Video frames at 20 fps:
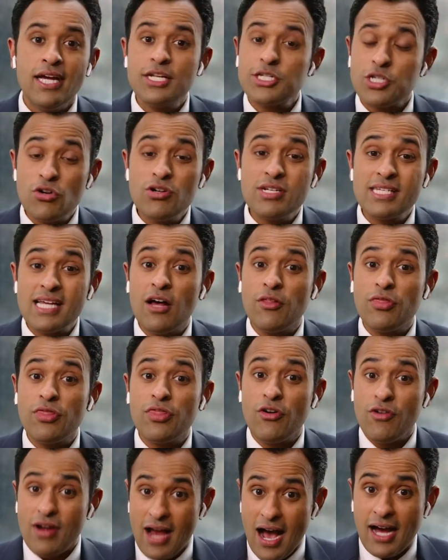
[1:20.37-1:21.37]
It turns
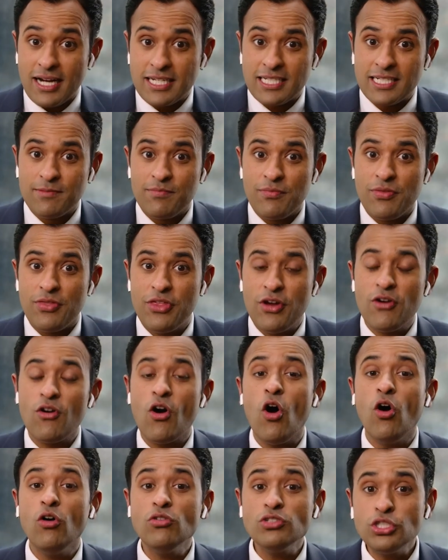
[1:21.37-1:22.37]
out they're not.
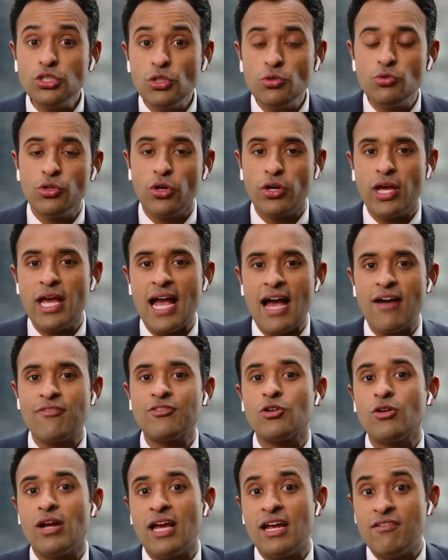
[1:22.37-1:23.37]
They're also looking
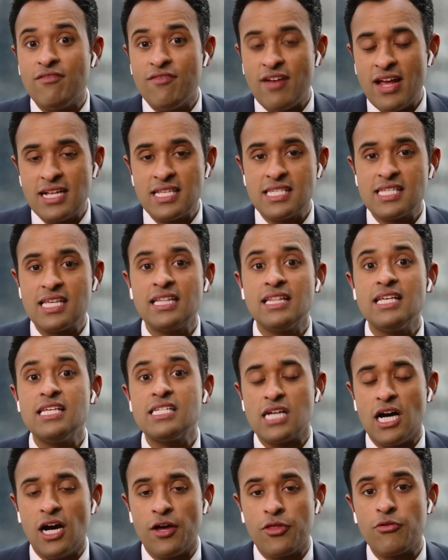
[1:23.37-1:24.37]
after advancing
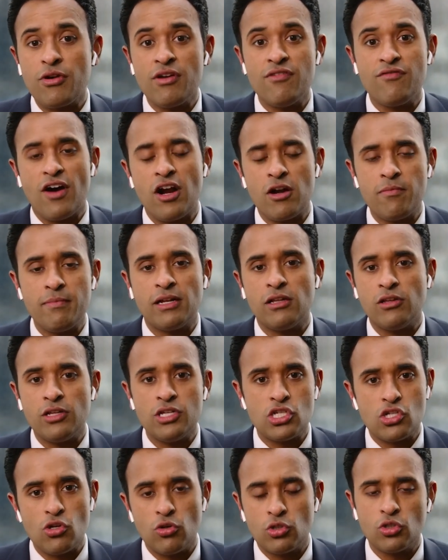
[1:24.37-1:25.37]
these other environmental
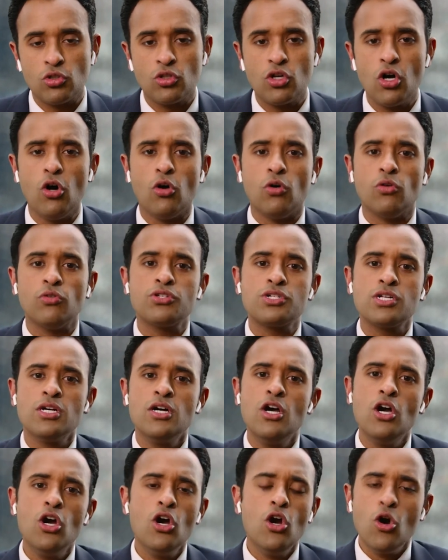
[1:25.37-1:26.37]
and social goals.
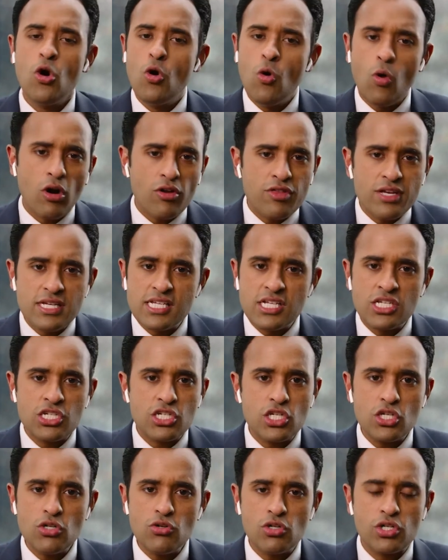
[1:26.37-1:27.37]
Who are these
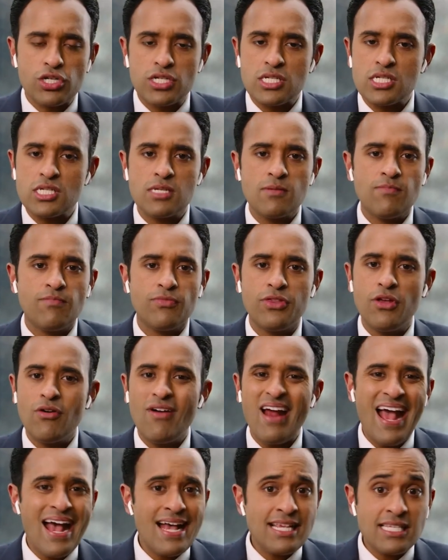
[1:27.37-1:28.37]
institutions?
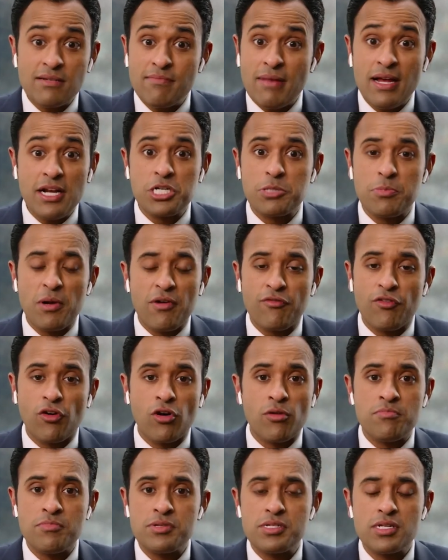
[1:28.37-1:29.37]
They're asset management
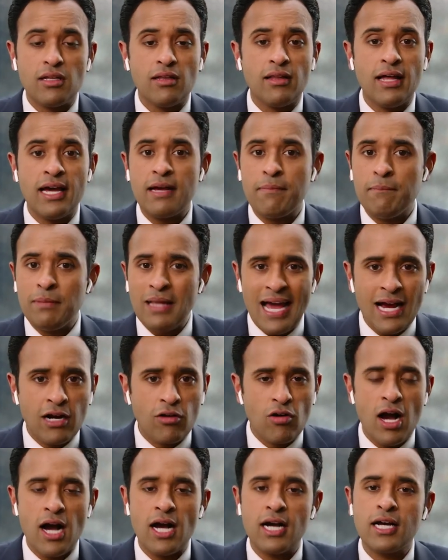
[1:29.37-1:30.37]
firms like
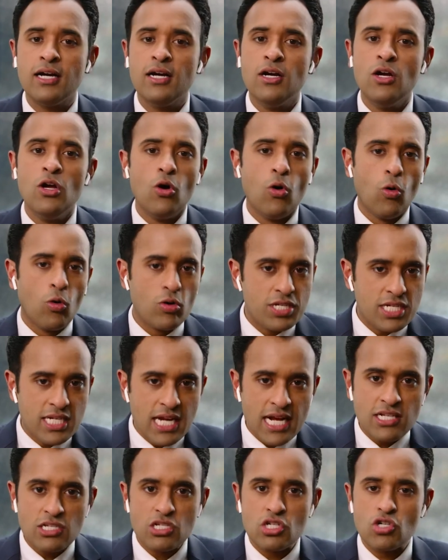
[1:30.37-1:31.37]
BlackRock or
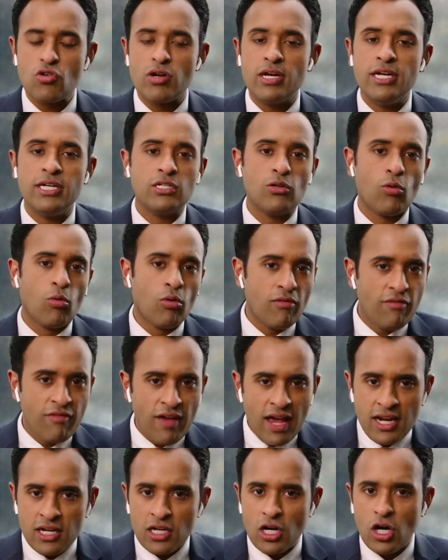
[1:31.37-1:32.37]
State Street or
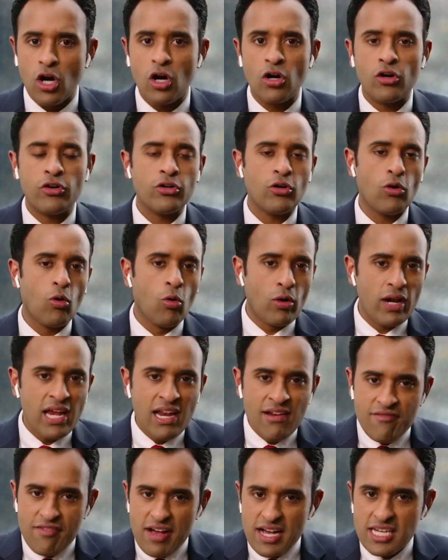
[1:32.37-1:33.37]
Vanguard or
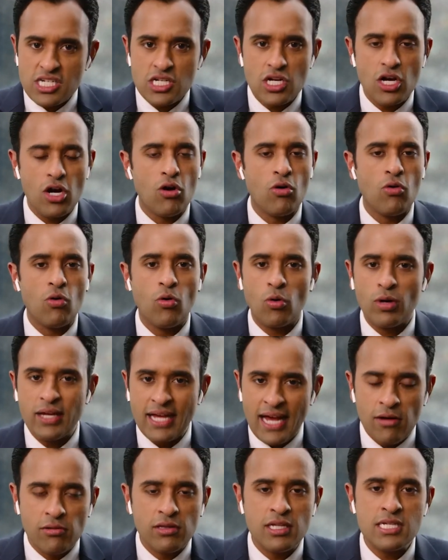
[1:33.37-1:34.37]
Invesco or
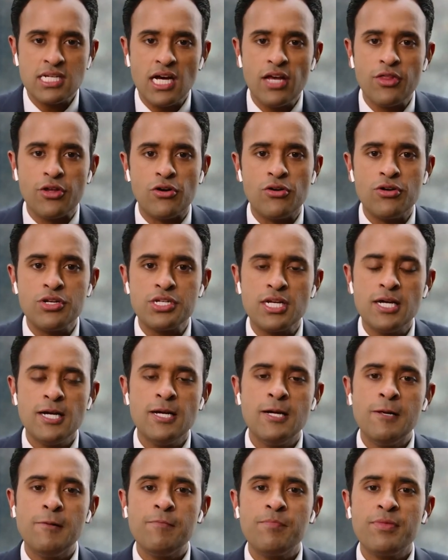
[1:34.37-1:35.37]
countless others